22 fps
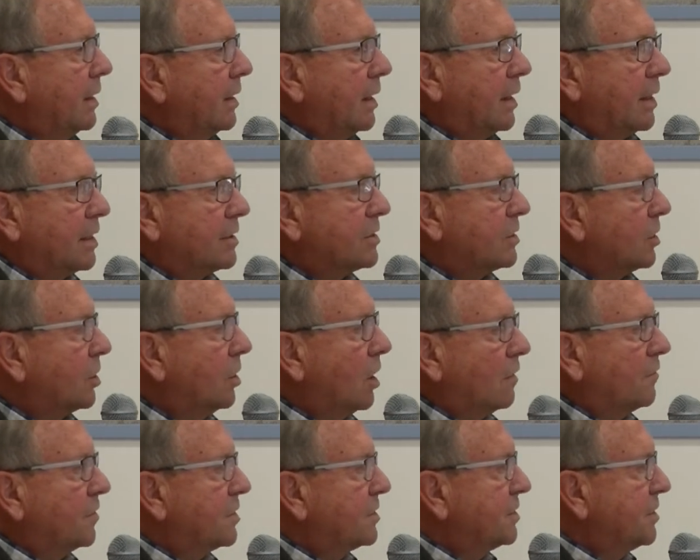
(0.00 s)
And it's a
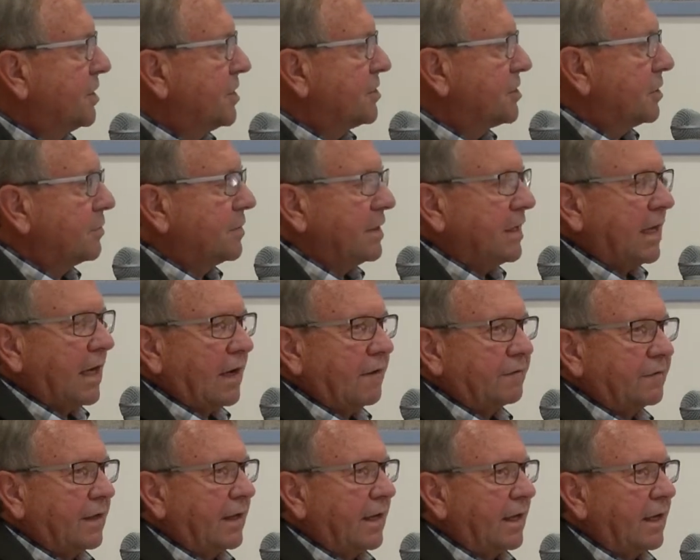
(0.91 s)
conversation we
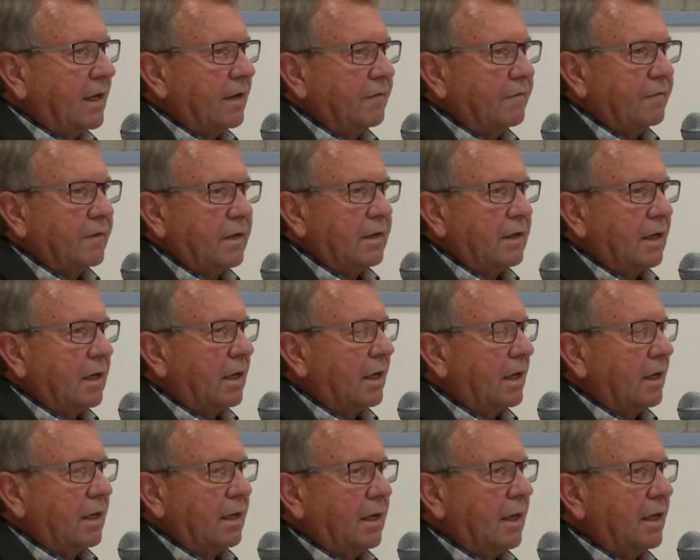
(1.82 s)
have to have, and
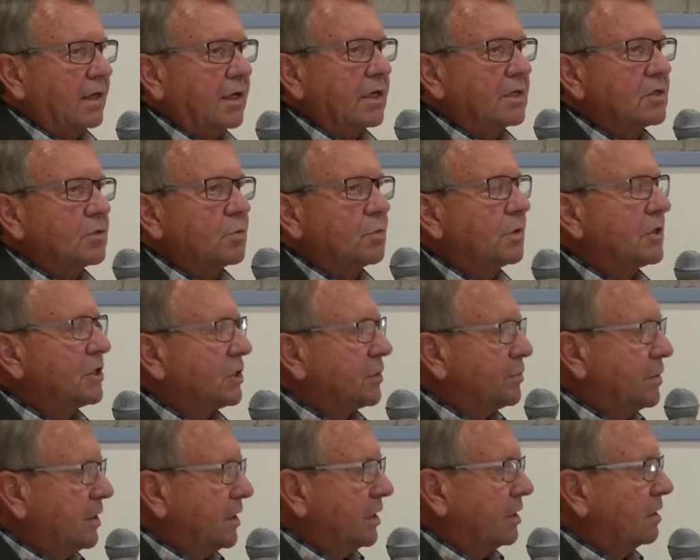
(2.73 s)
I just wish
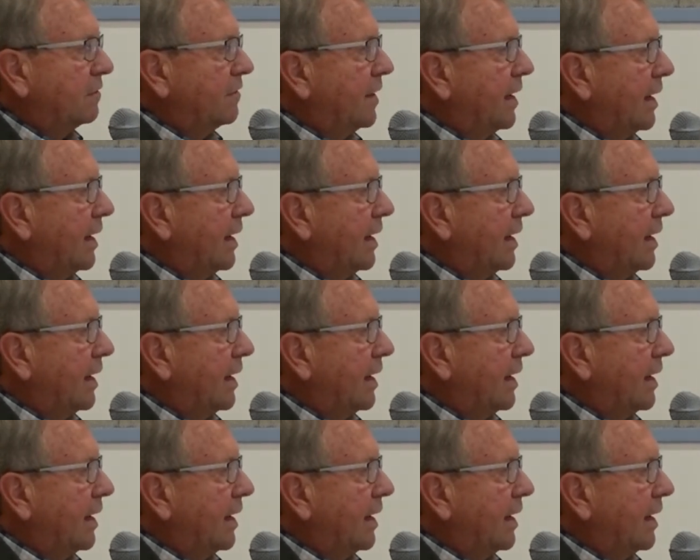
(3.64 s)
we could have